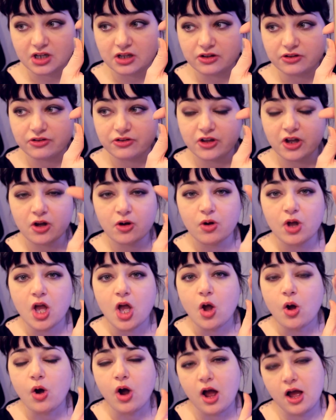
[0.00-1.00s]
So
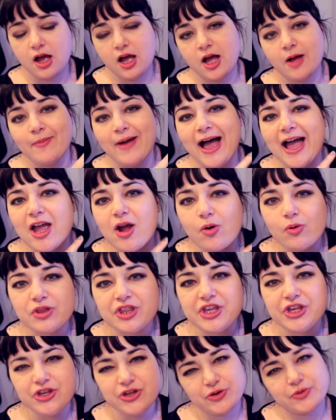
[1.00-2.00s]
I
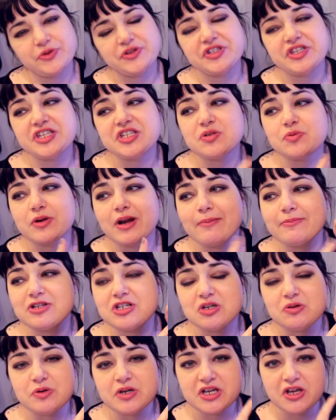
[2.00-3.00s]
only use this when I'm
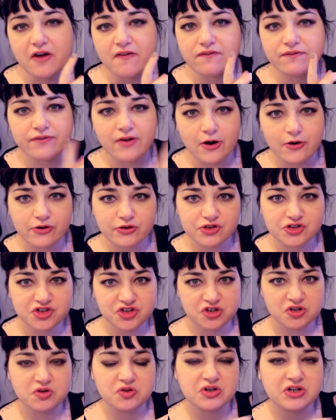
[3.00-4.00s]
doing a photo
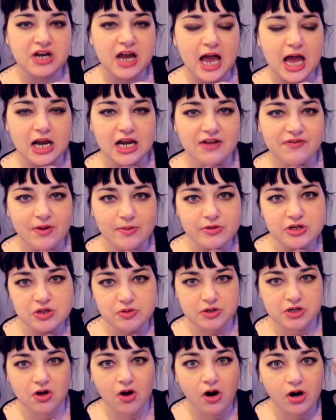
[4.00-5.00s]
shoot, not if I'm
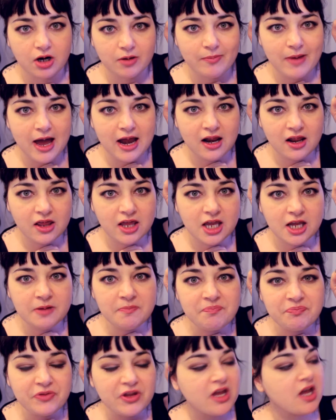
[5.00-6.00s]
doing art modeling.